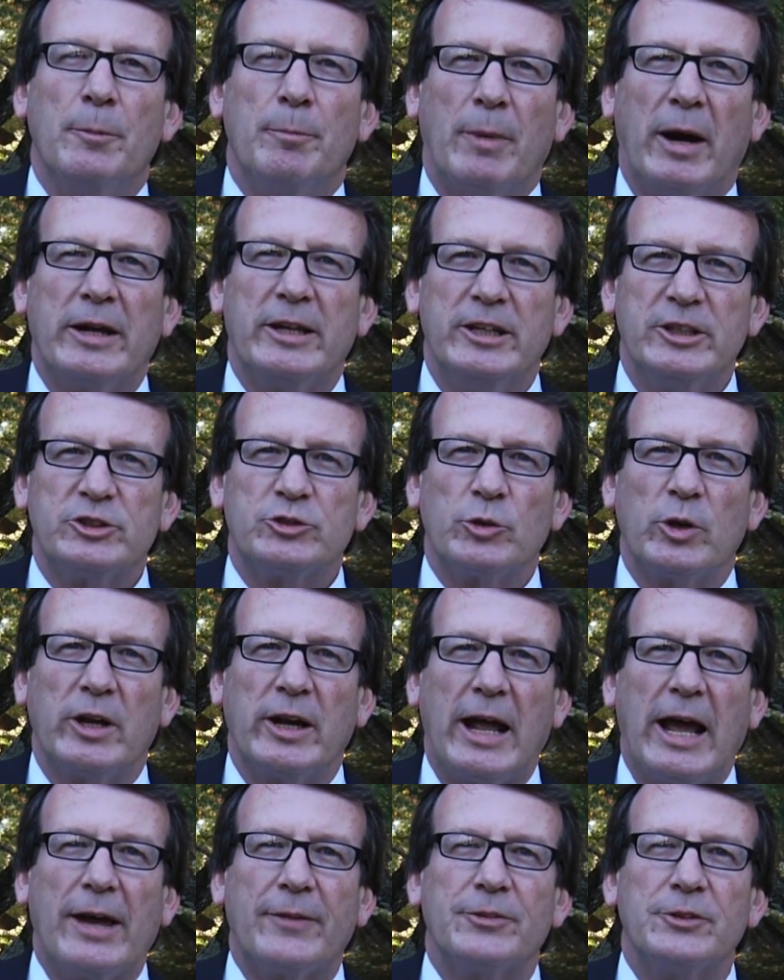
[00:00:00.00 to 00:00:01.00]
My history
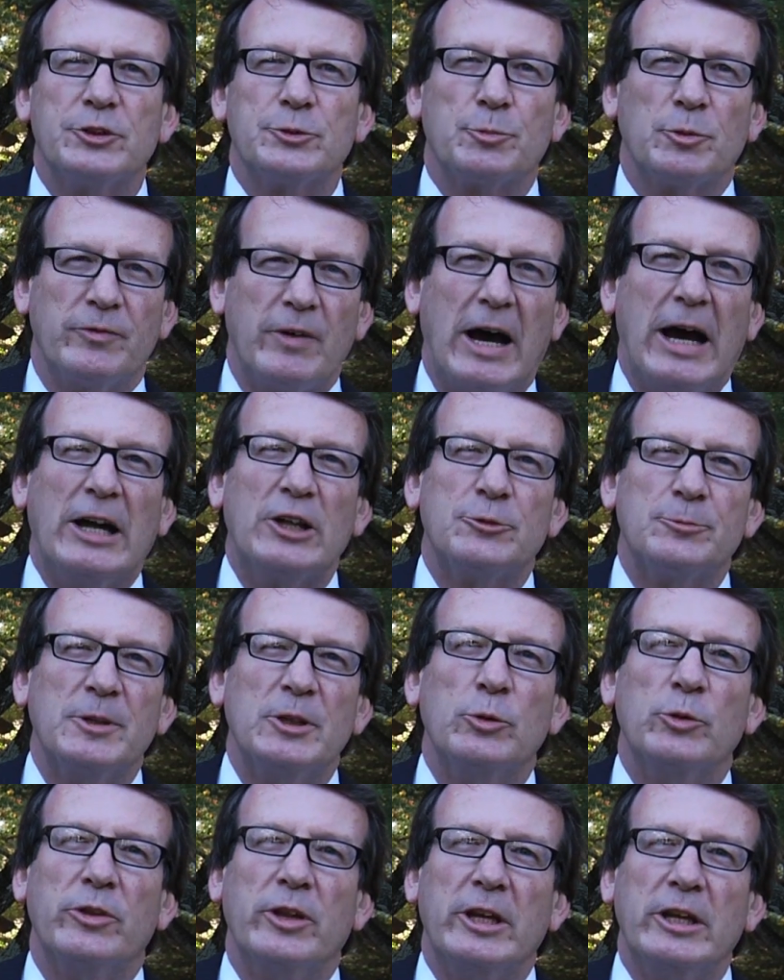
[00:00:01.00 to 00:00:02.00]
in Athens provides
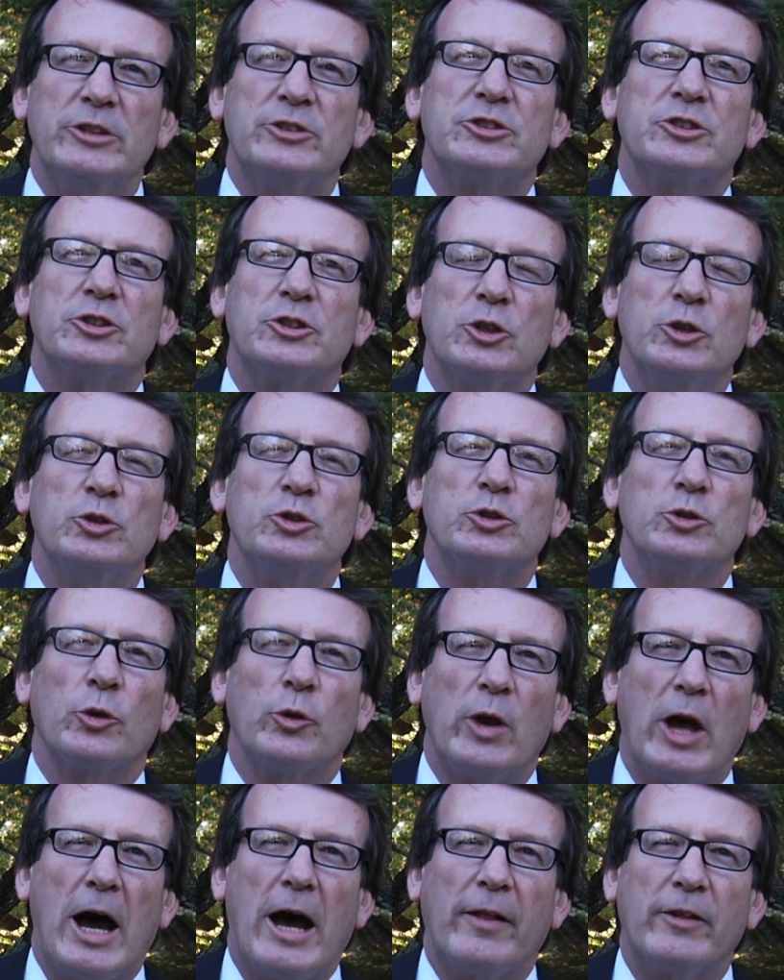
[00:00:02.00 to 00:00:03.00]
me with the
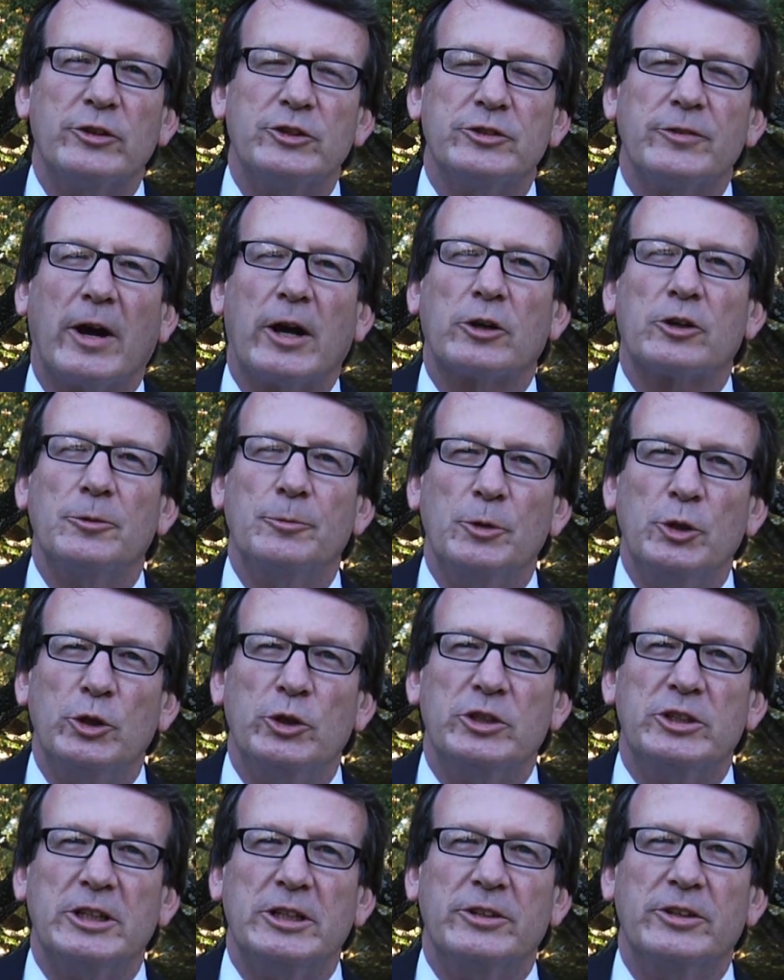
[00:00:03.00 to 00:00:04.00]
institutional knowledge of our
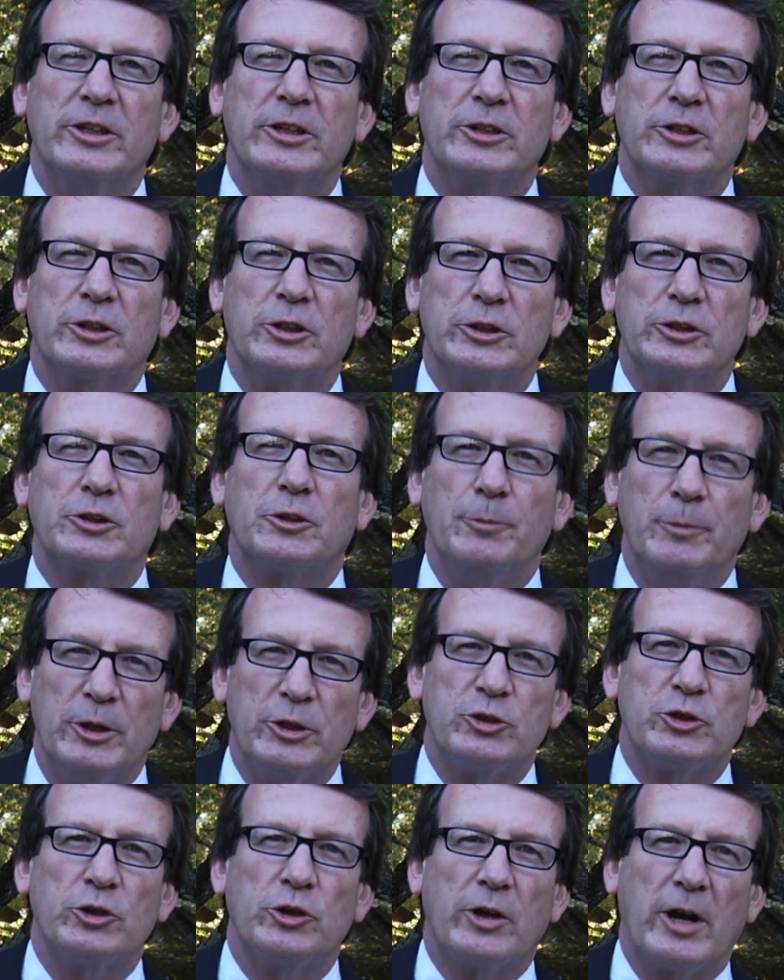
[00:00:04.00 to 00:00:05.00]
community that a good
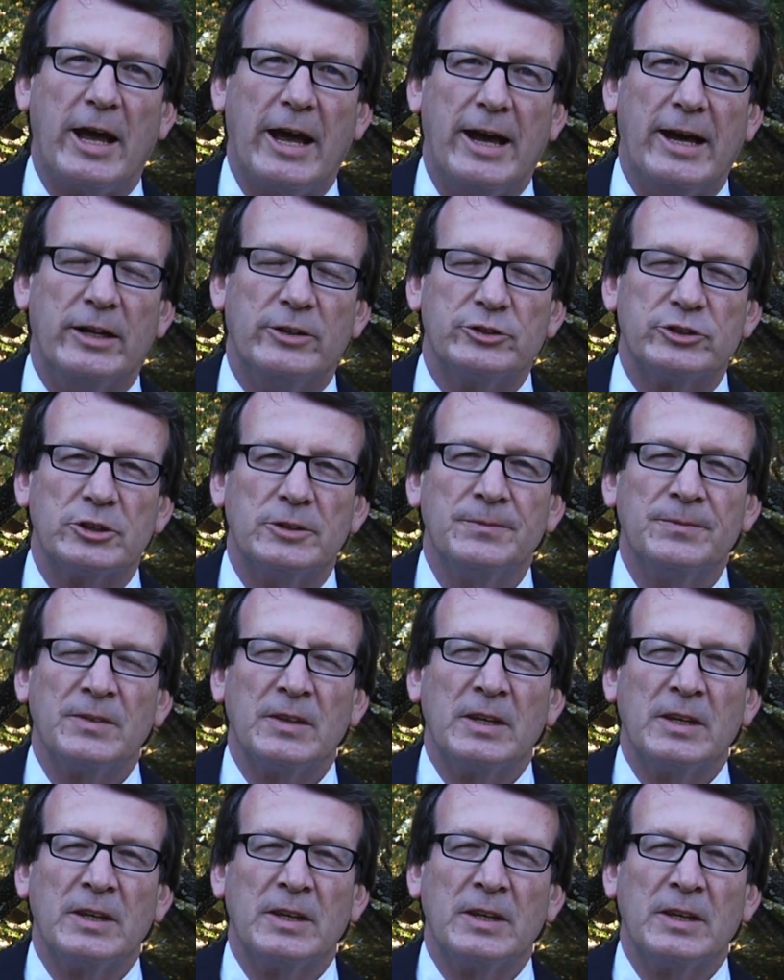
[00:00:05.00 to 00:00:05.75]
commissioner has.